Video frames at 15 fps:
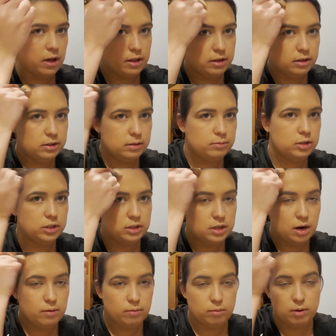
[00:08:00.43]
others I'm just not
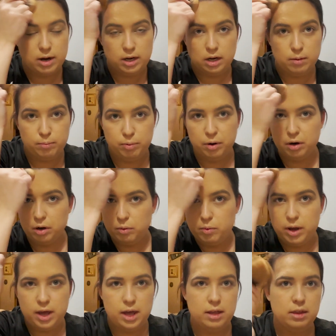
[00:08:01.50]
ready to part
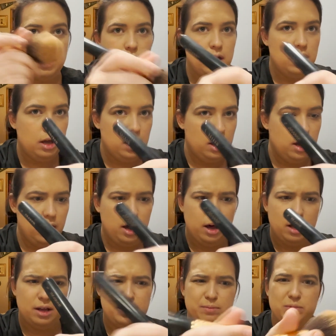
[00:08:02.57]
with.
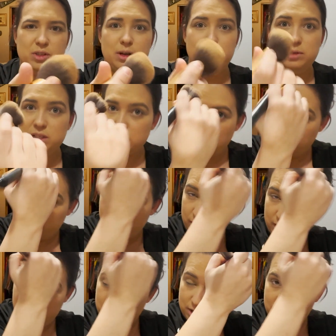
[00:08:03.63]
Um, some stuff
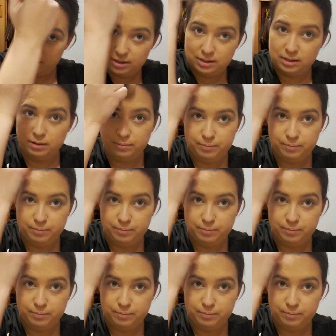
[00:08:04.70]
is